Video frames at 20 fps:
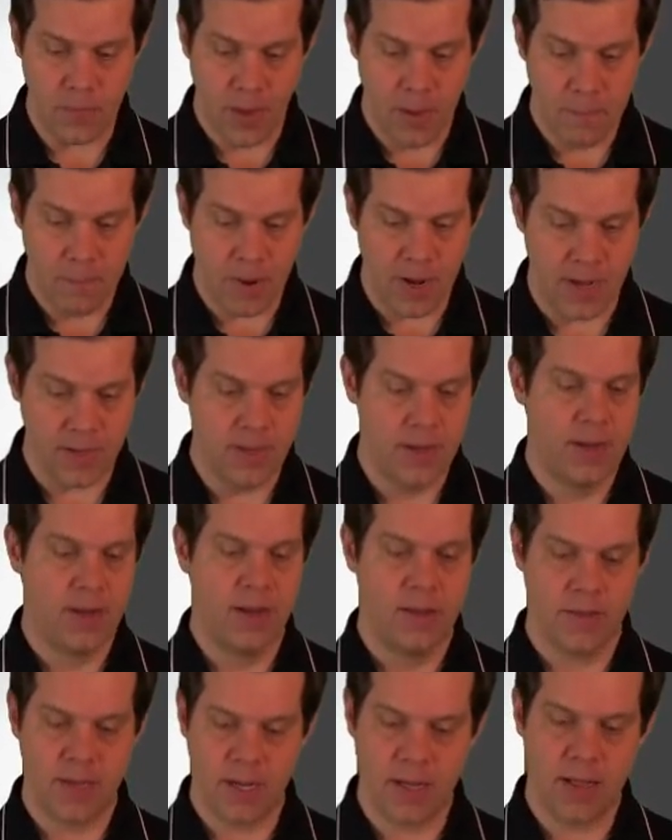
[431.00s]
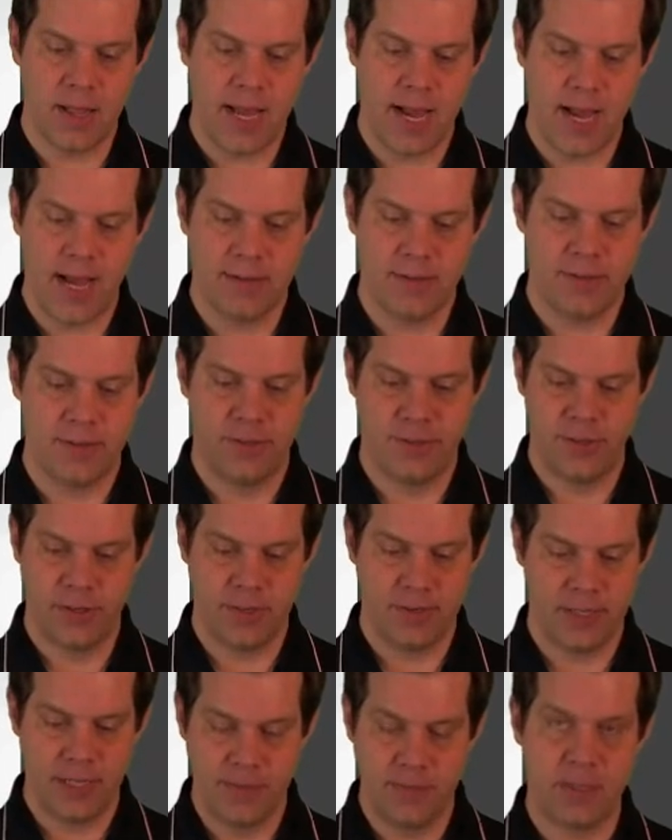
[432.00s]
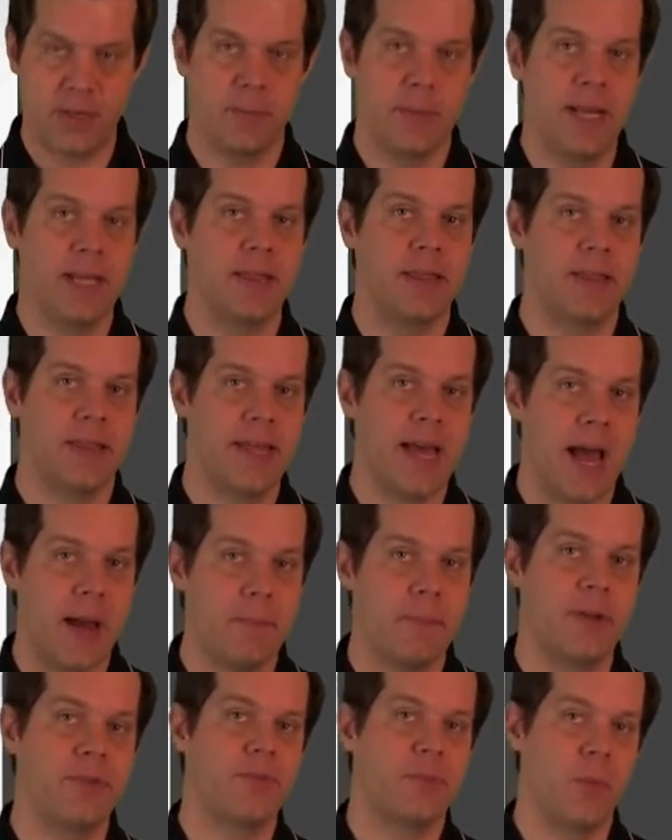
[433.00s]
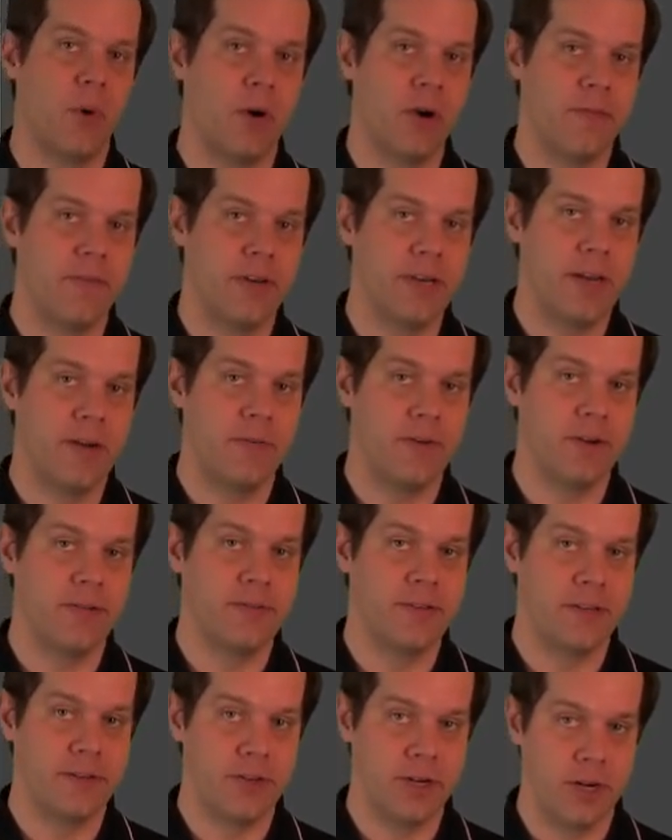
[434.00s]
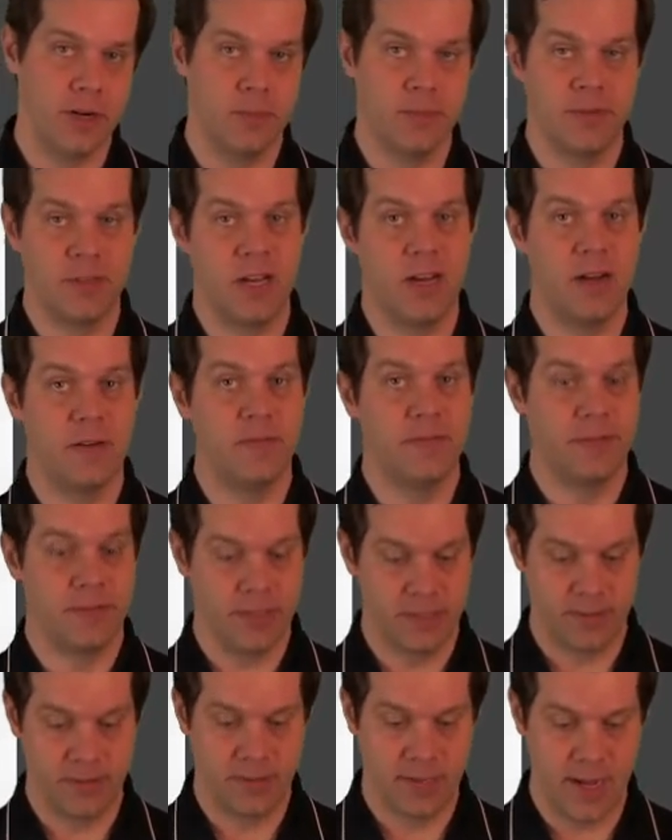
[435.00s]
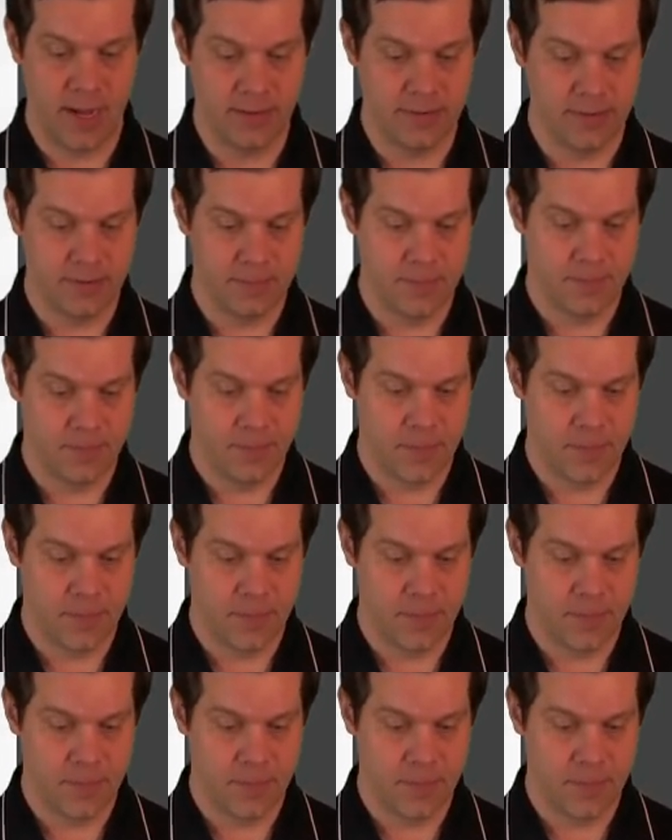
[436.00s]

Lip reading: But the class just seems to make that much more of a difference in terms of success.